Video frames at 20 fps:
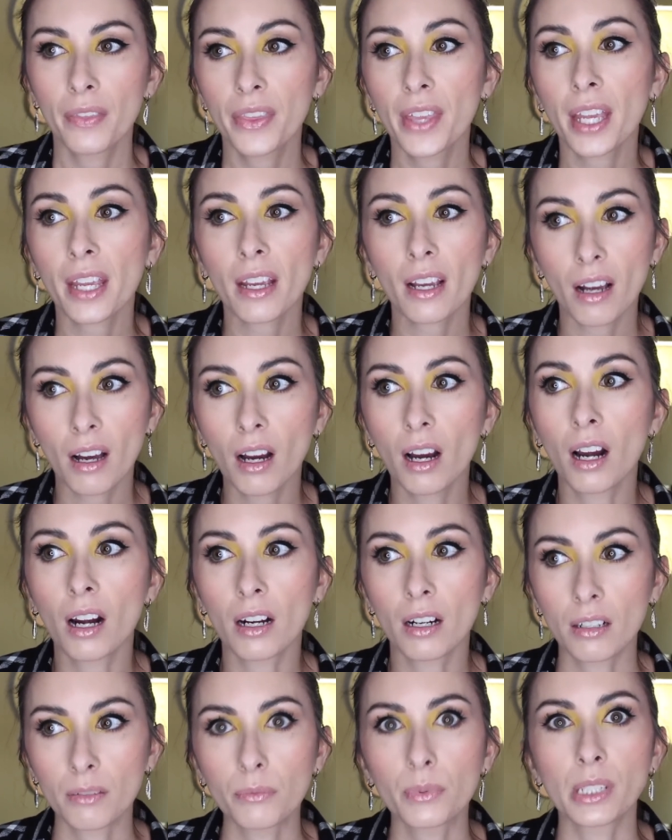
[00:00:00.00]
They
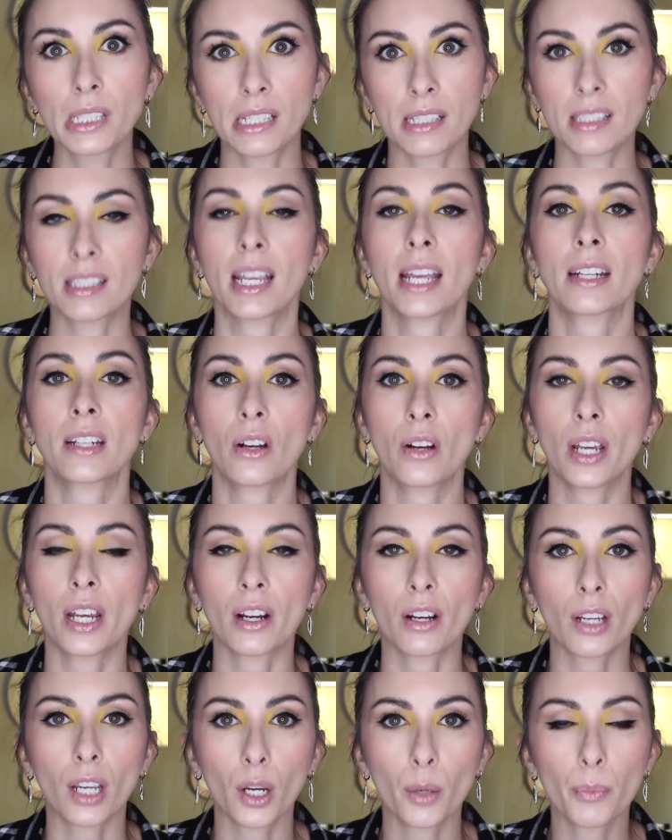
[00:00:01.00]
are really standout
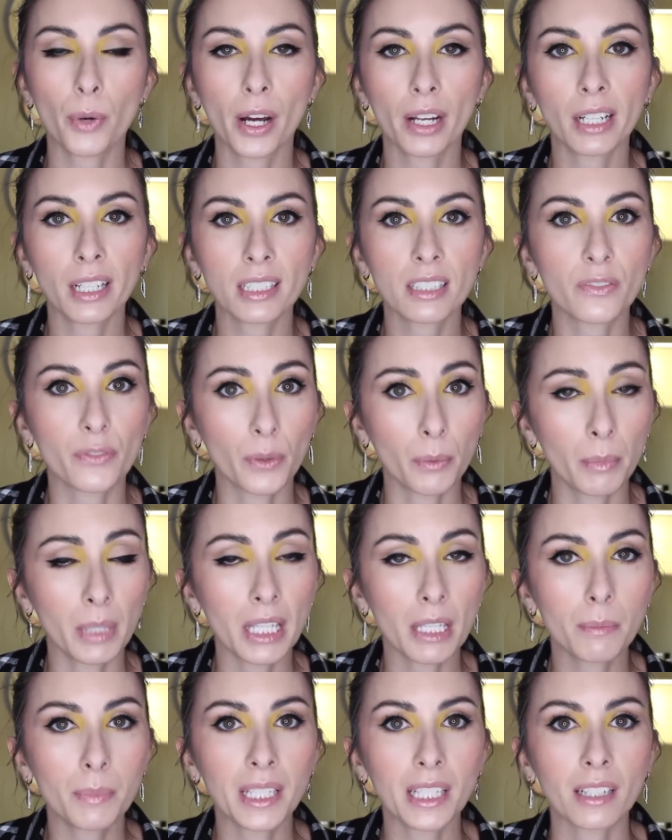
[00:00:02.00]
hair care products for
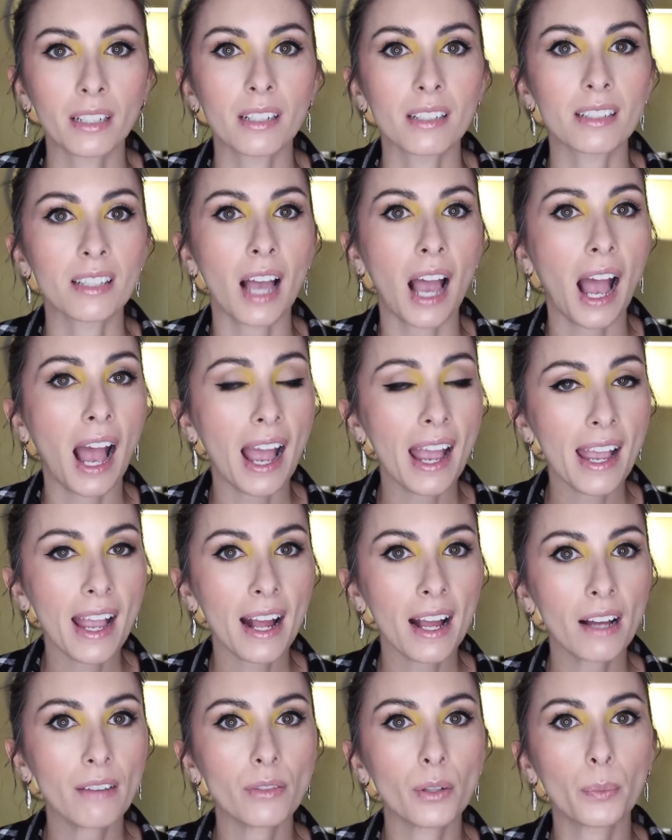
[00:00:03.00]
me because
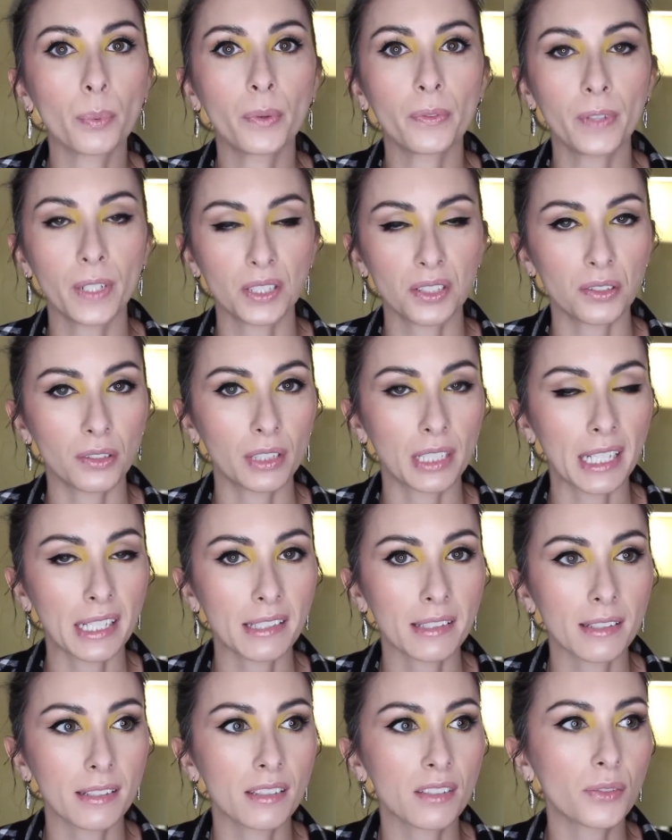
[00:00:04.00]
I have a professional
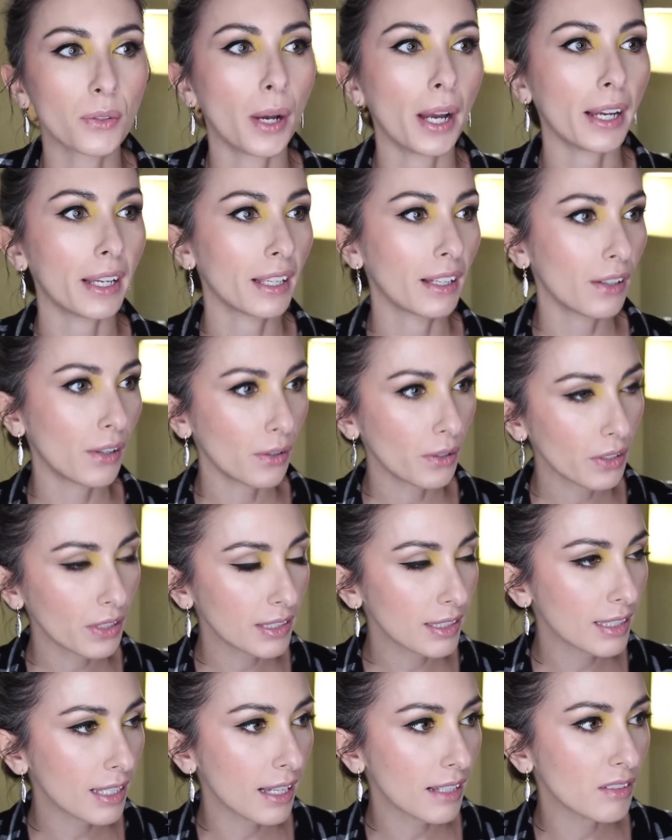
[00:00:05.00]
license, so I can go to
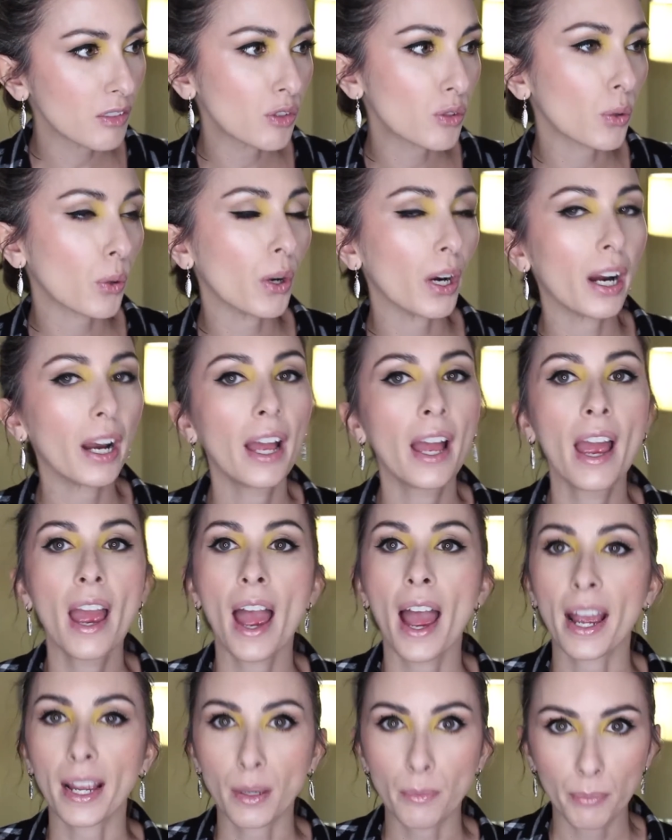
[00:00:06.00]
the salon store,
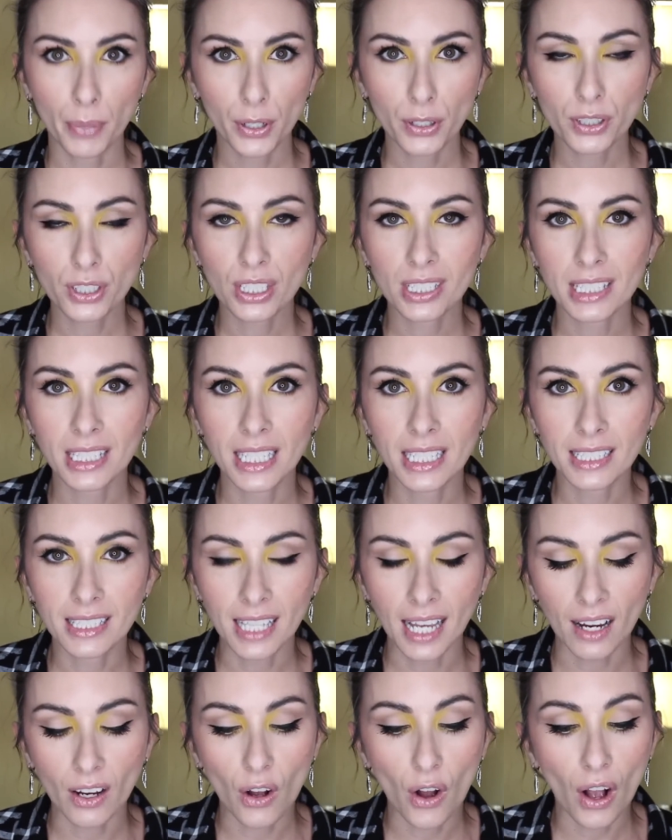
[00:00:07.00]
I can purchase things at